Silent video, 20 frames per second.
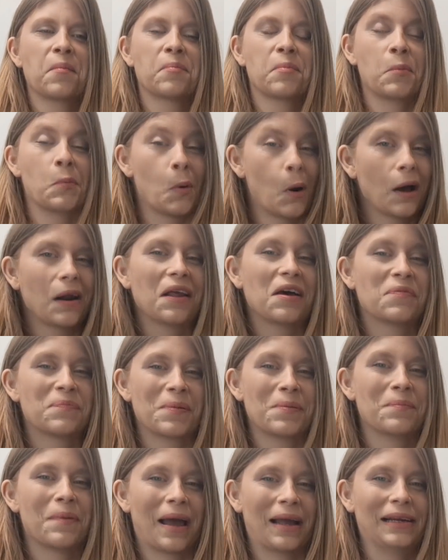While I've
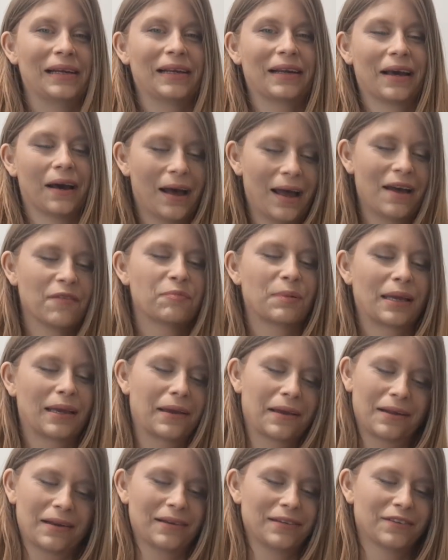been painting it, I have been
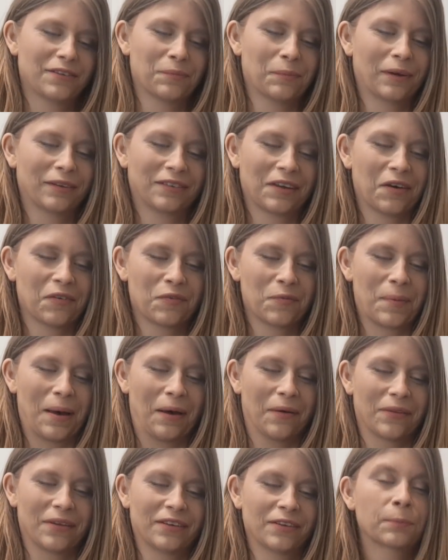giggling to myself
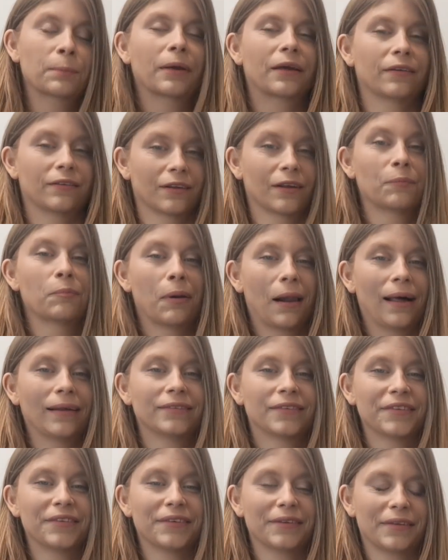about this because I'd planned
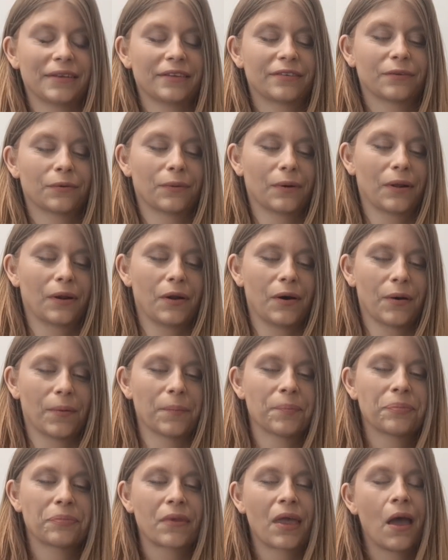to do this all
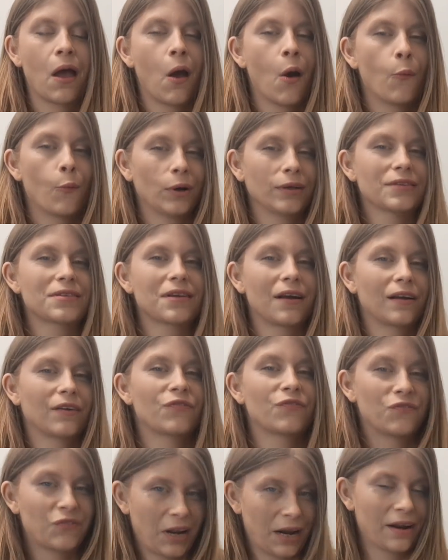along. Once I'd
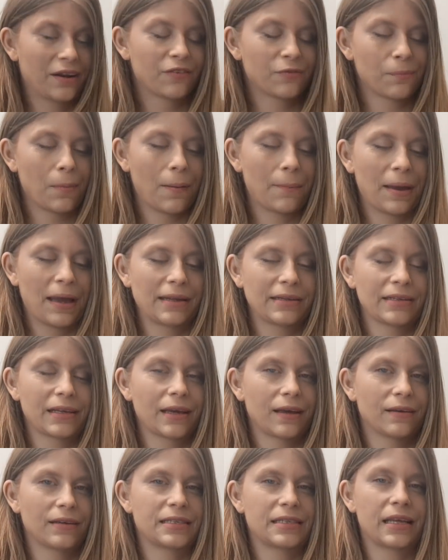finished my
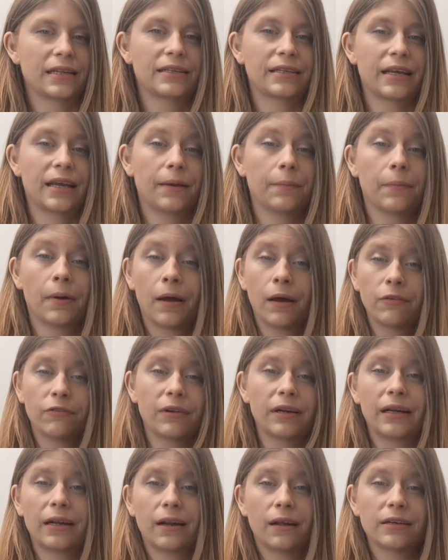painting, I said to him, I'd
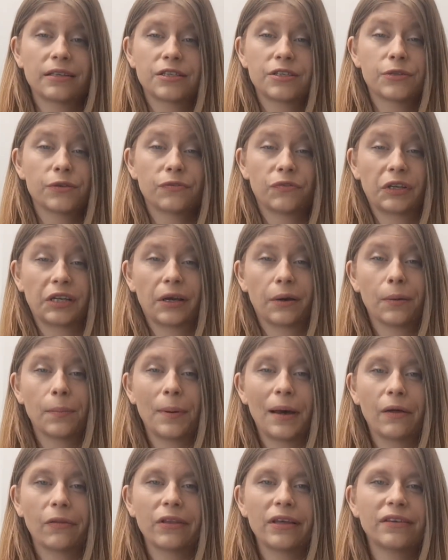really like to do a video
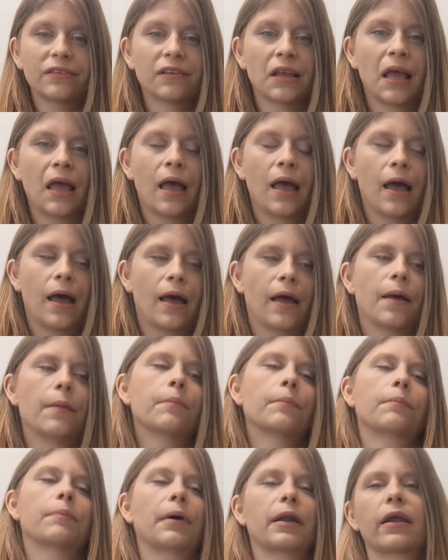about this,
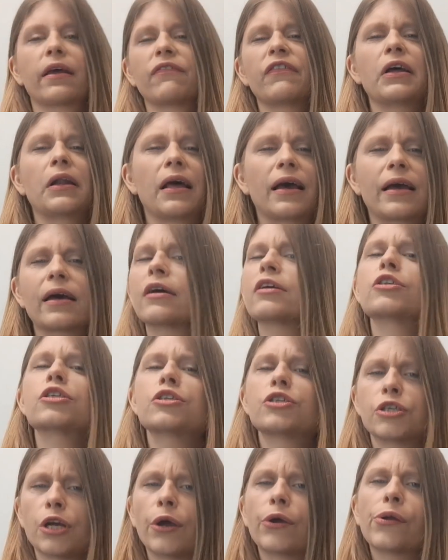but I feel like I should
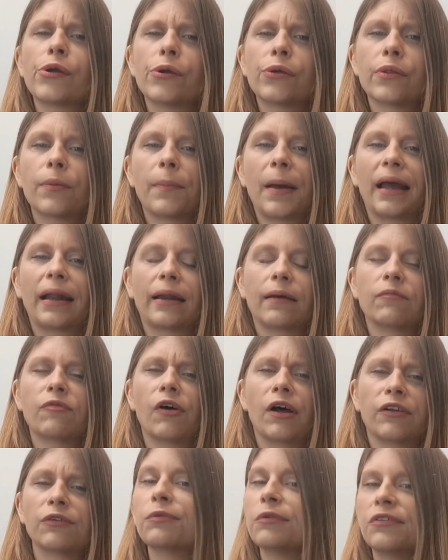show you the painting
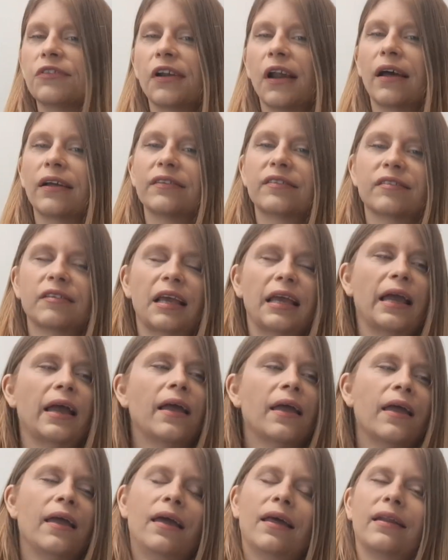first. Would you like to see?
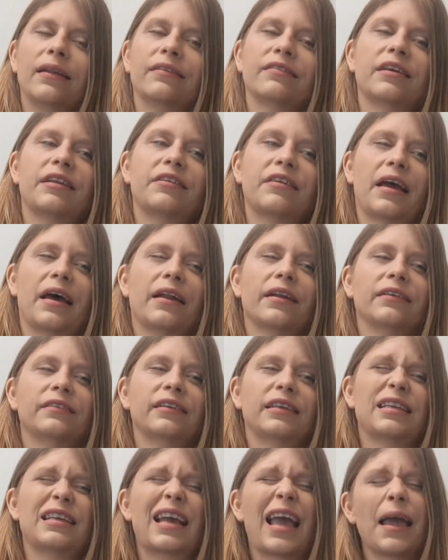He said, yeah, and I
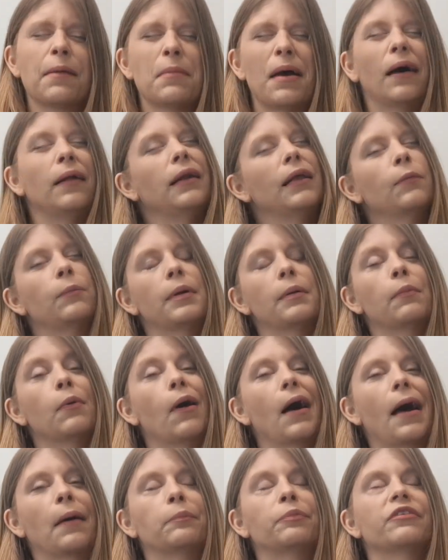said, it came out a little bit
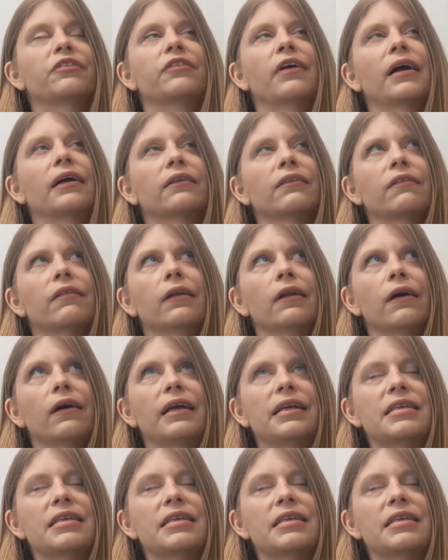more abstract than I